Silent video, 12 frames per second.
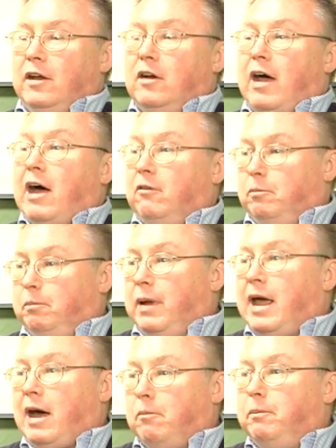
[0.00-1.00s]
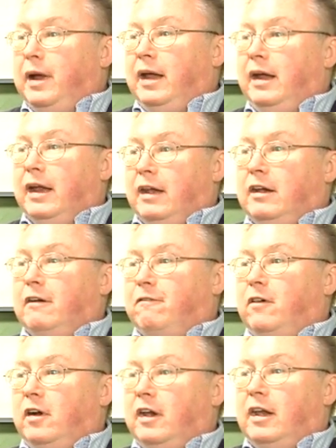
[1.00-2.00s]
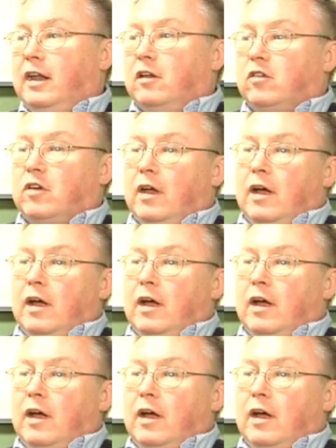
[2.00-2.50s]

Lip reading: how big and different it is.